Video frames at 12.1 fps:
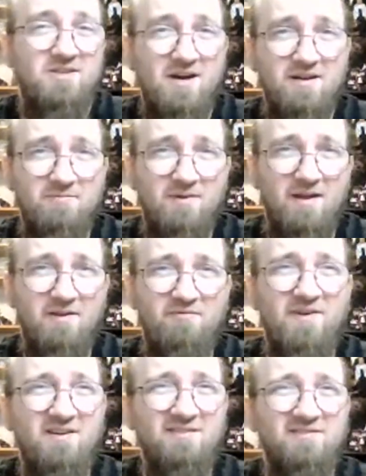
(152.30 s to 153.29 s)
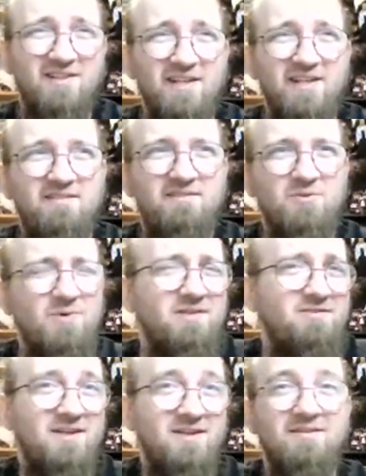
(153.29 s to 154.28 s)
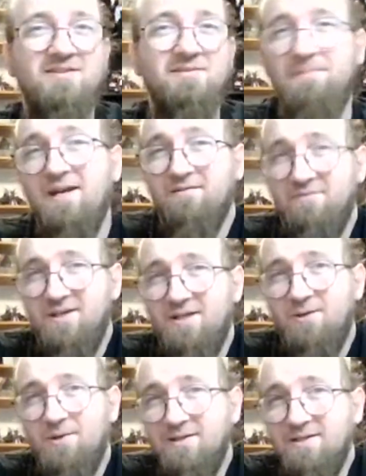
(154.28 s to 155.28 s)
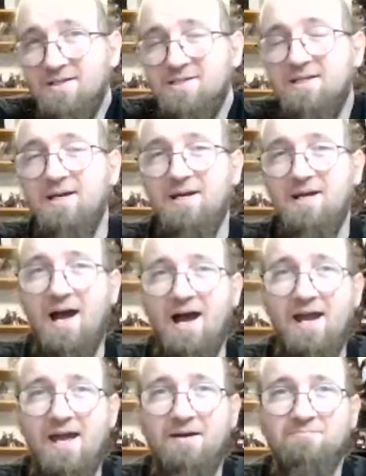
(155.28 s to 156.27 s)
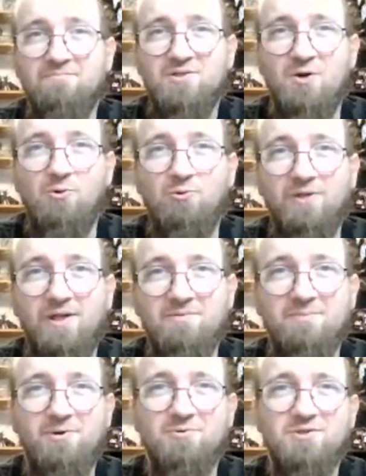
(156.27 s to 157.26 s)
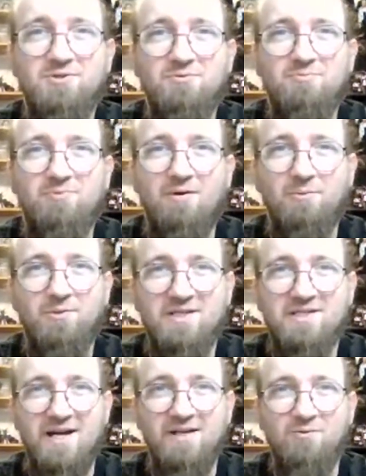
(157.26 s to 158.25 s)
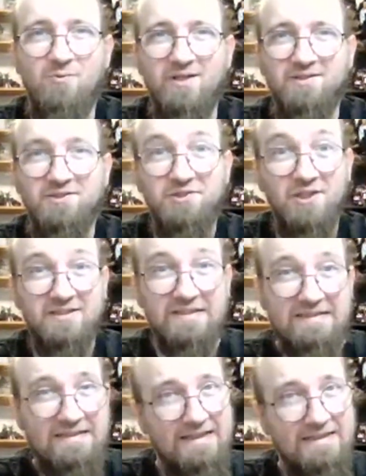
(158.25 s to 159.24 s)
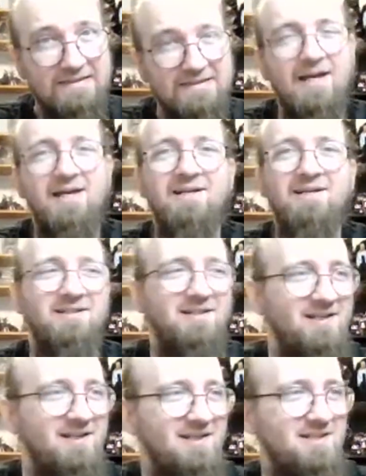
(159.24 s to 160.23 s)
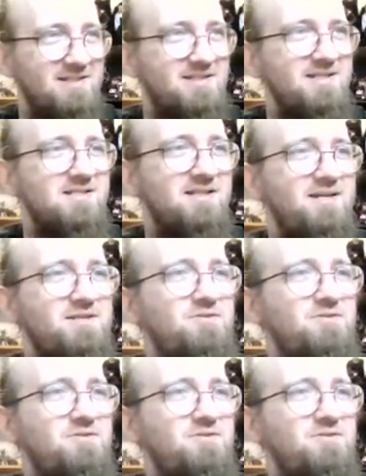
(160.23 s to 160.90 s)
thought it felt like the right thing to make a video at least. I am told I'm supposed to probably sign a will just in case. Is this light